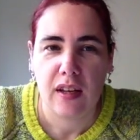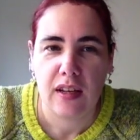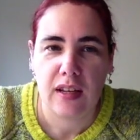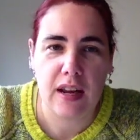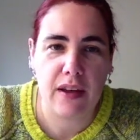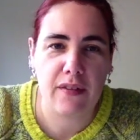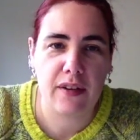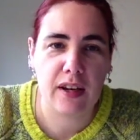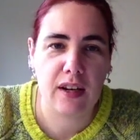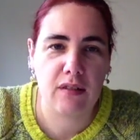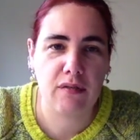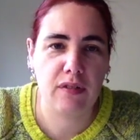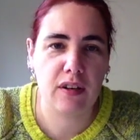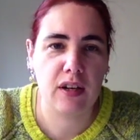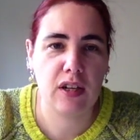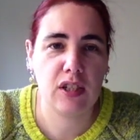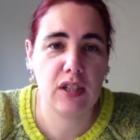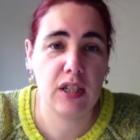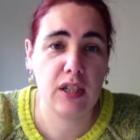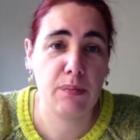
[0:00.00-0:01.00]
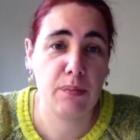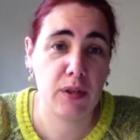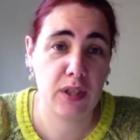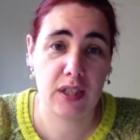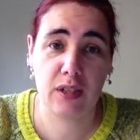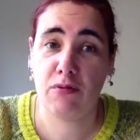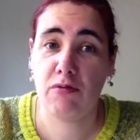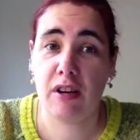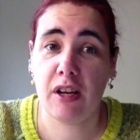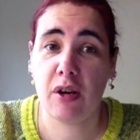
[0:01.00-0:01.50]
never going to finish this, but
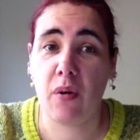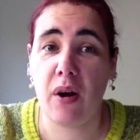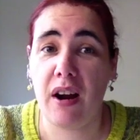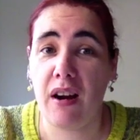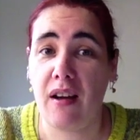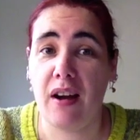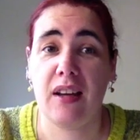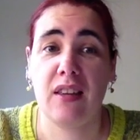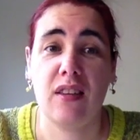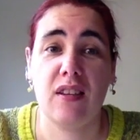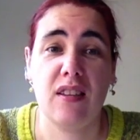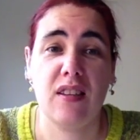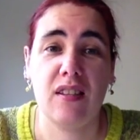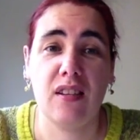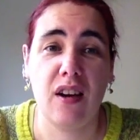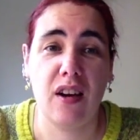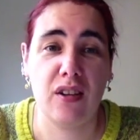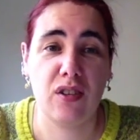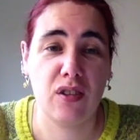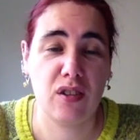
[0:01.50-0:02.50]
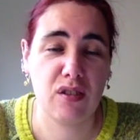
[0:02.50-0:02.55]
still really quite like the design,